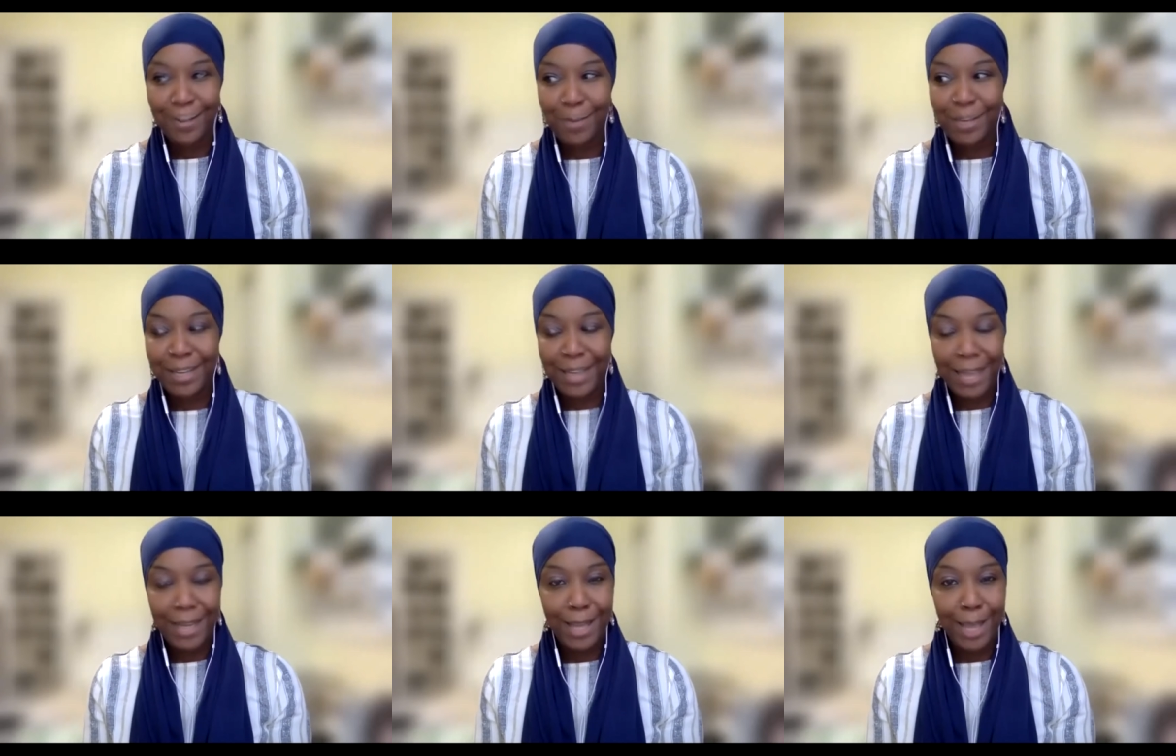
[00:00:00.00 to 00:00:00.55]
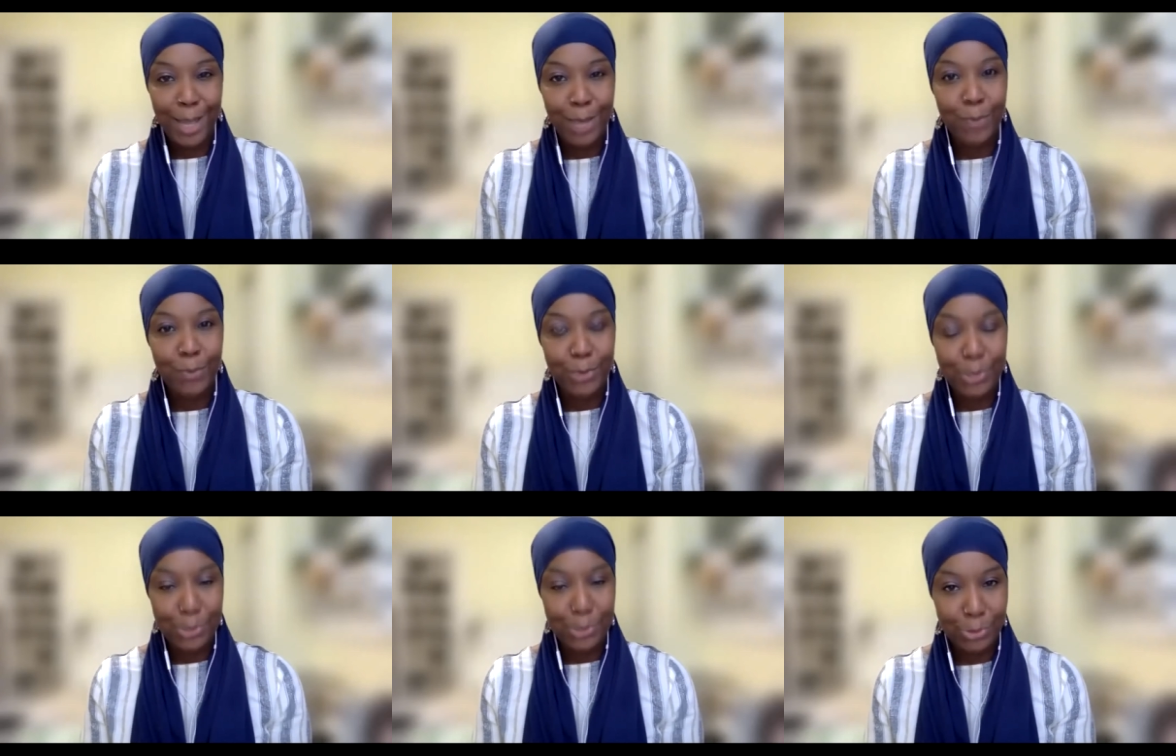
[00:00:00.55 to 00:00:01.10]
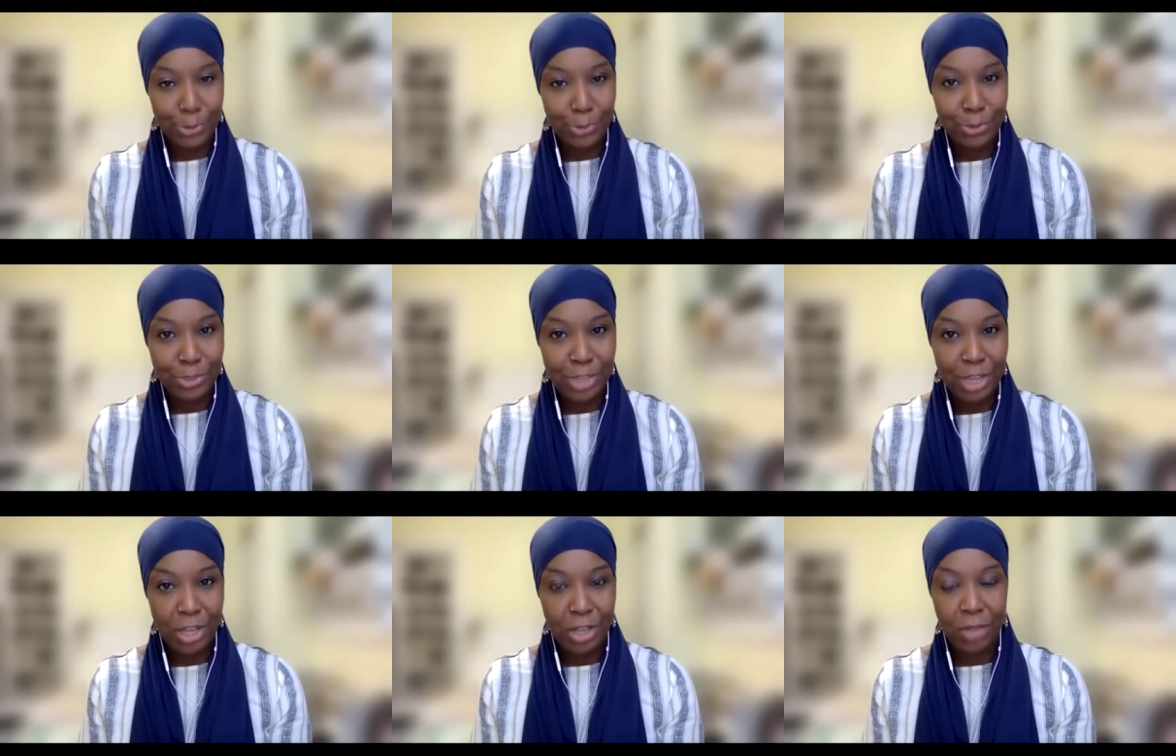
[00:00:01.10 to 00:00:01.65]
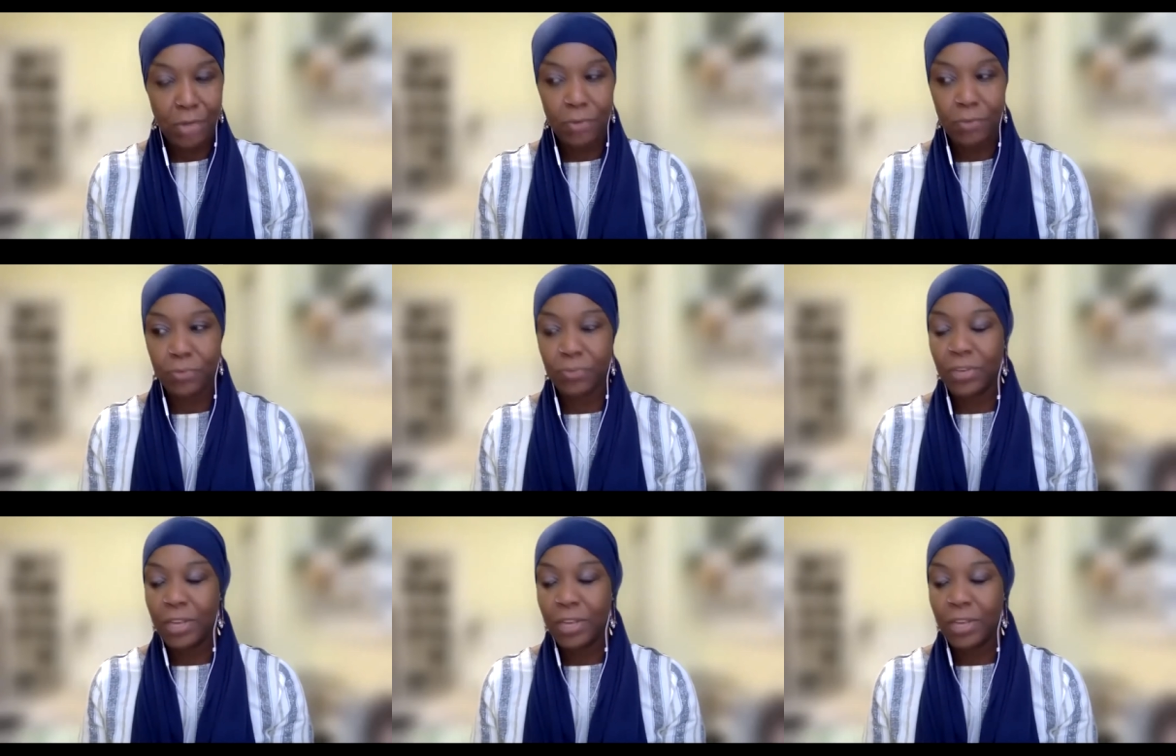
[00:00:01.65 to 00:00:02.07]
again, in pursuit of